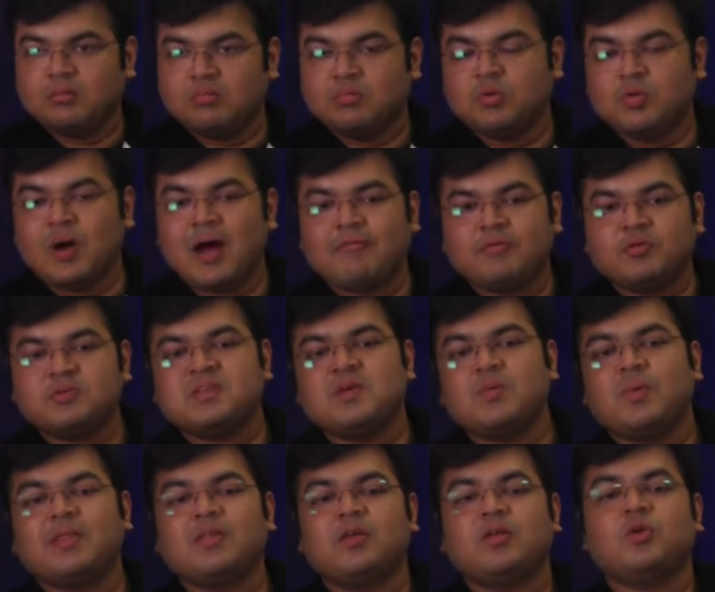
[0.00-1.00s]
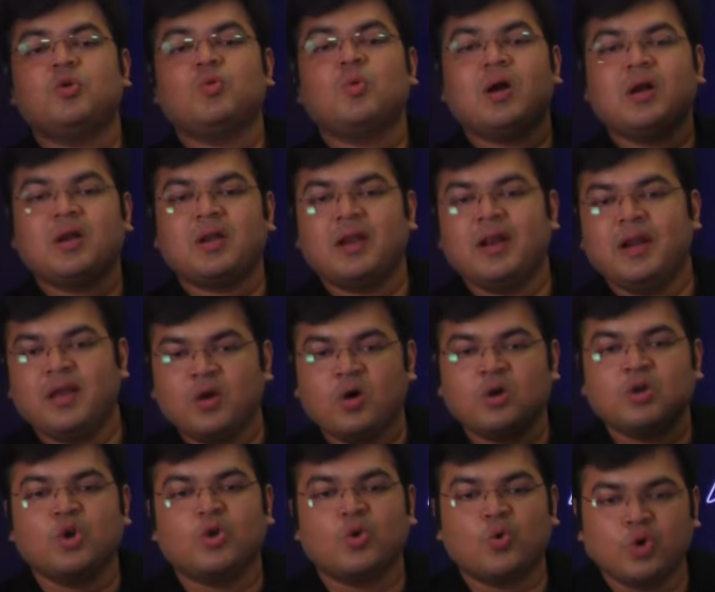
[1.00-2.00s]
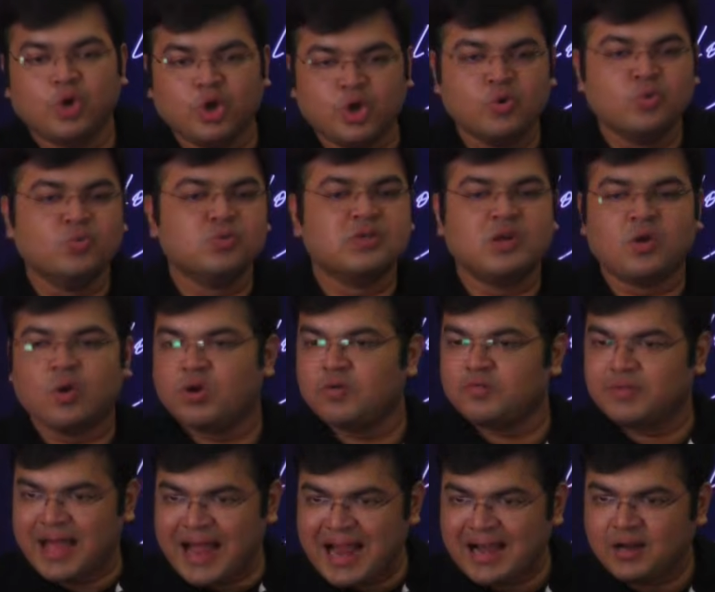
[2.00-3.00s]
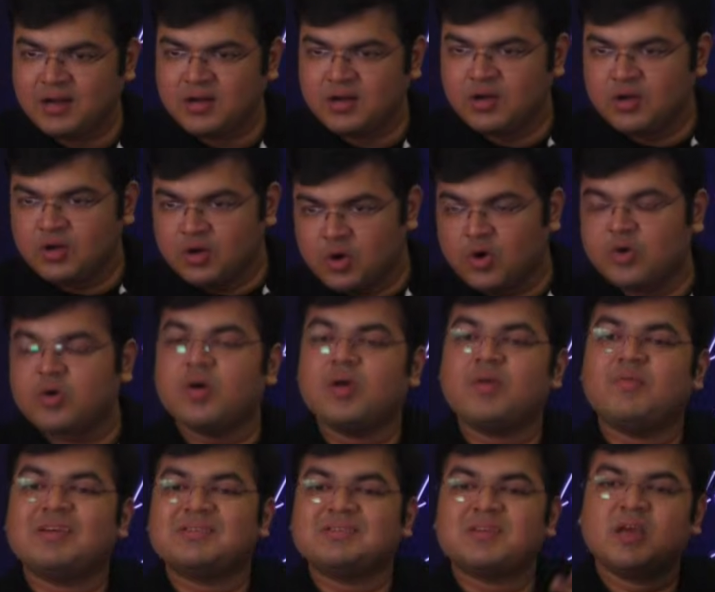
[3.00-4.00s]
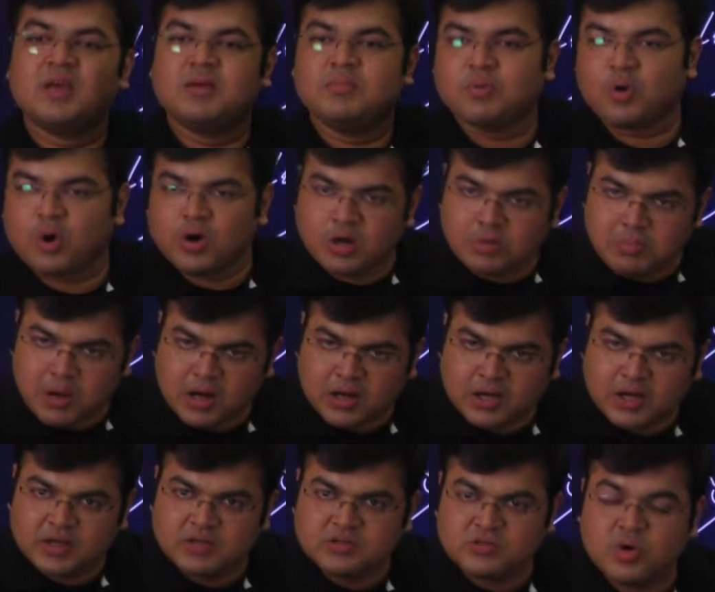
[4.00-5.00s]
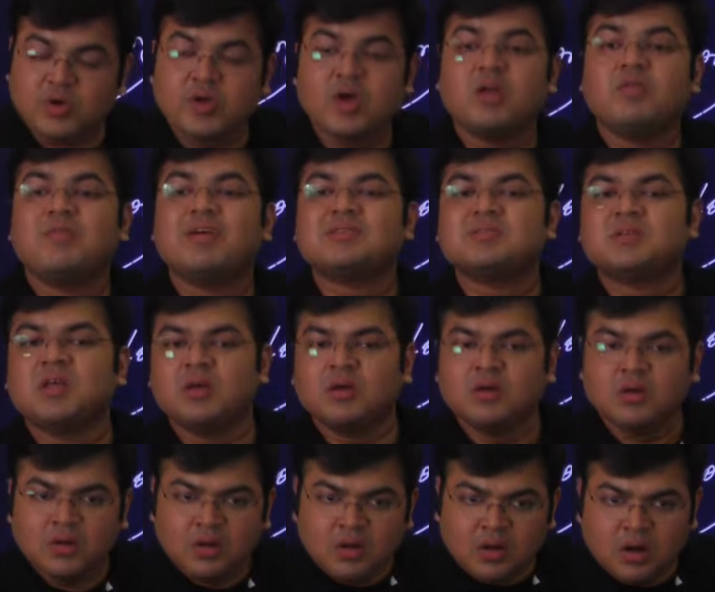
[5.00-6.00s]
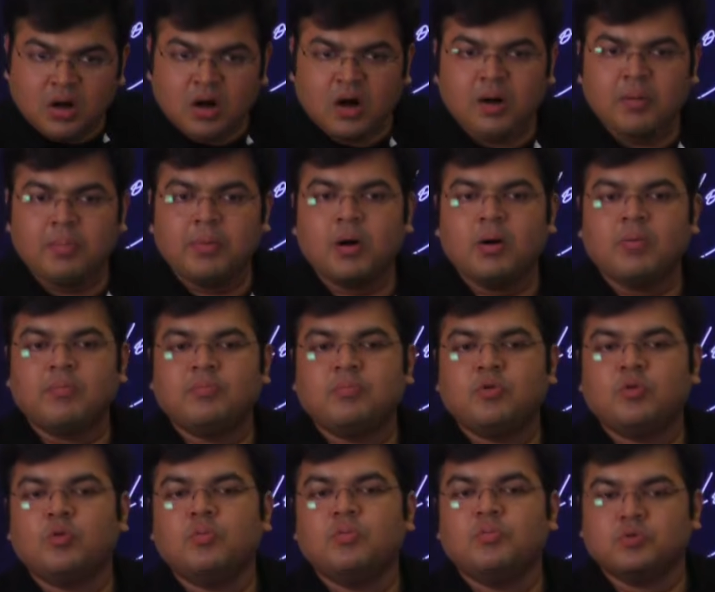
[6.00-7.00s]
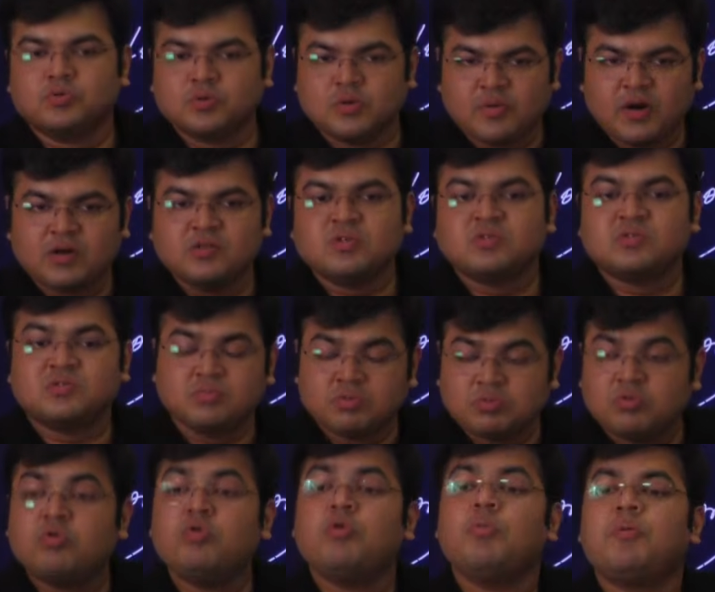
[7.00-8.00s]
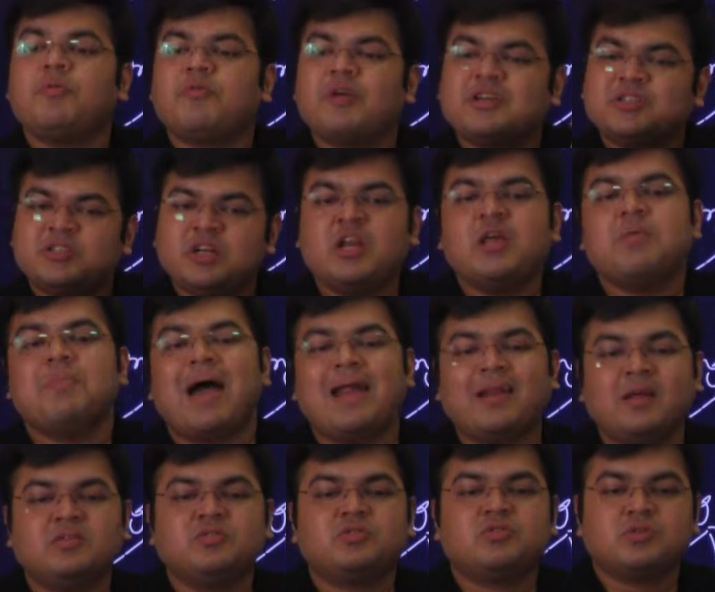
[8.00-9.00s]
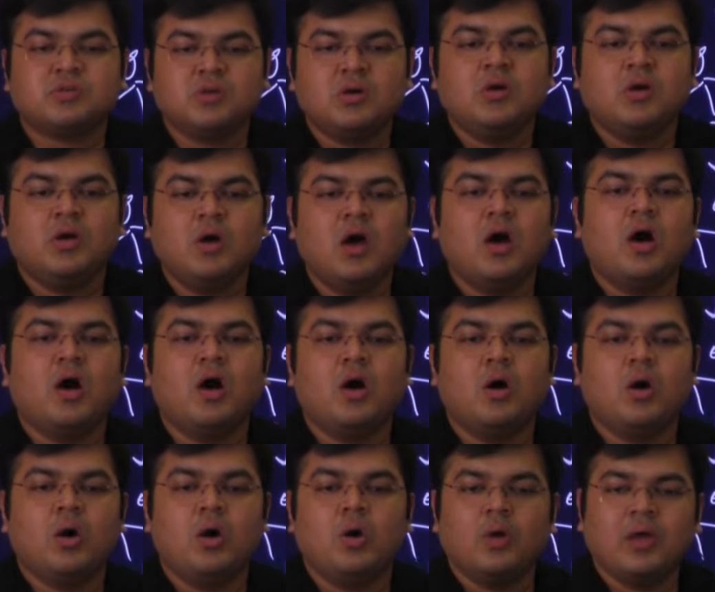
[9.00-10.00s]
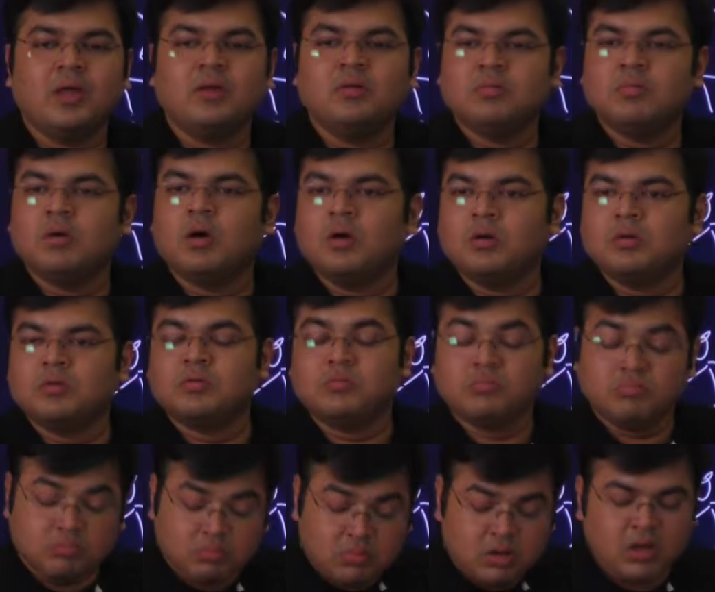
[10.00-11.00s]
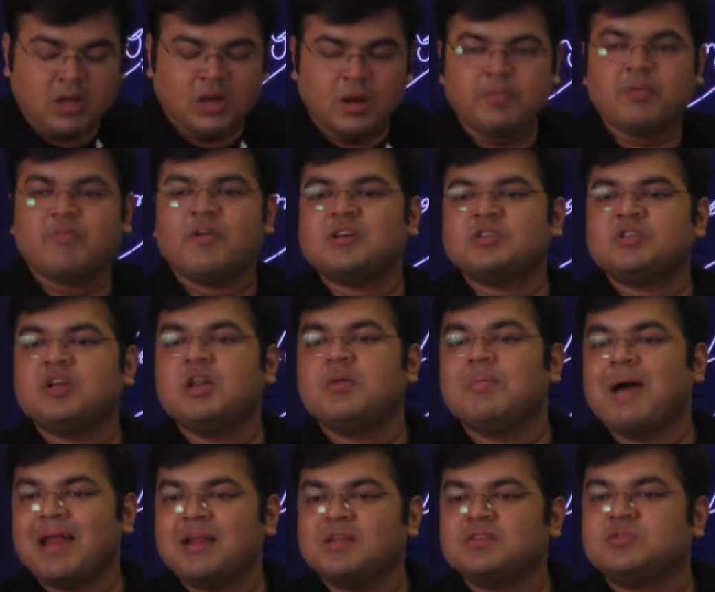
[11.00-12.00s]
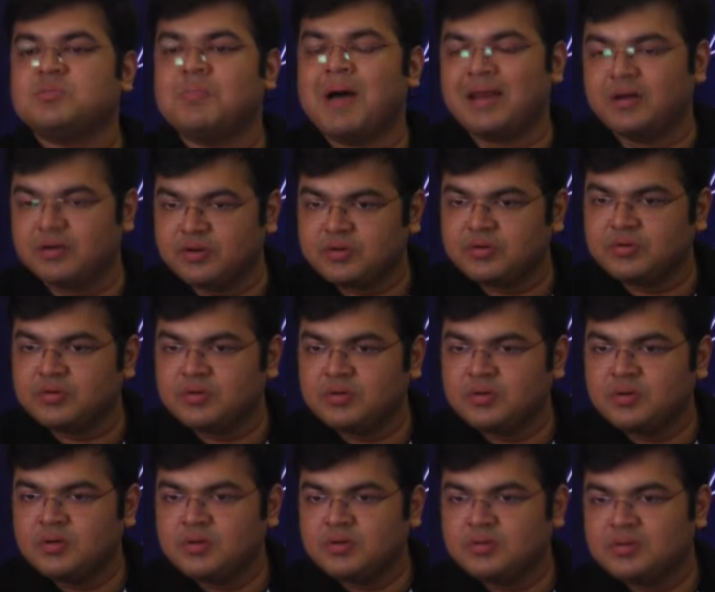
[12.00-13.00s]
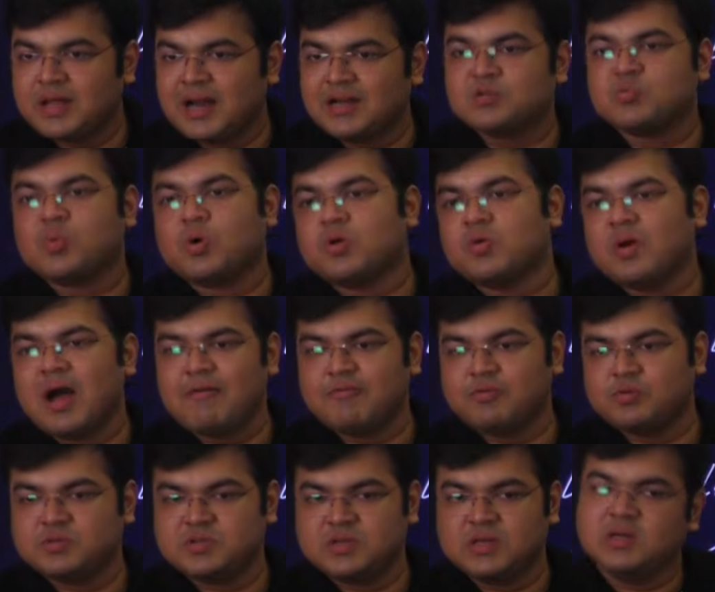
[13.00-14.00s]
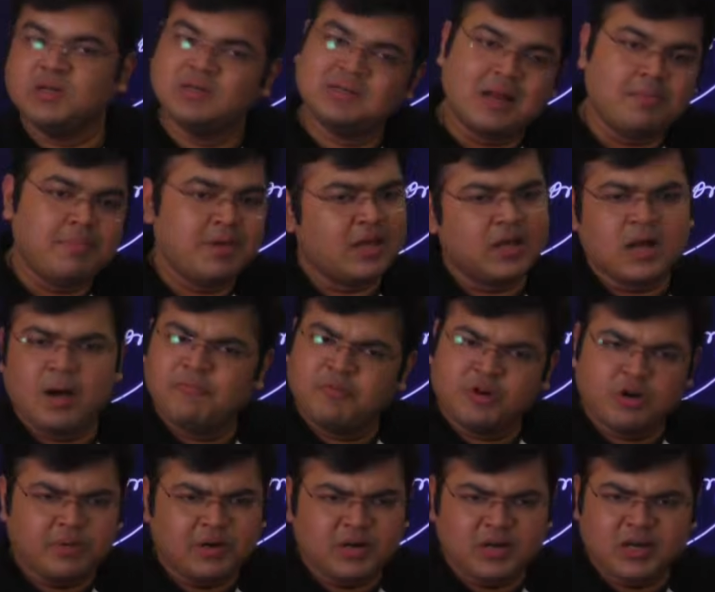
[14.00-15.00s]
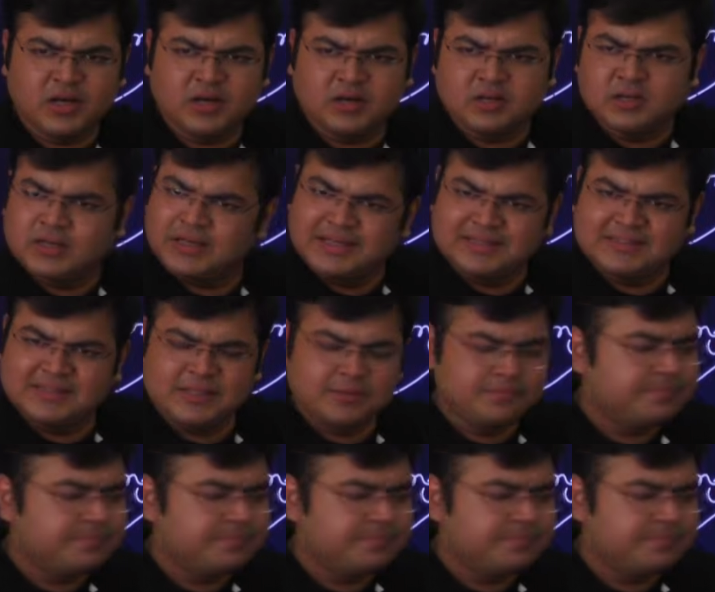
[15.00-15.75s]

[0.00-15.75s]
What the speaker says: you have to see whether you are trading on your own news and all of that, or you're investing in broader markets, or you're investing through mutual funds, or through professionally managed, in a professionally managed manner. That is what you have to see. Tell me, comfortable till here? Easy?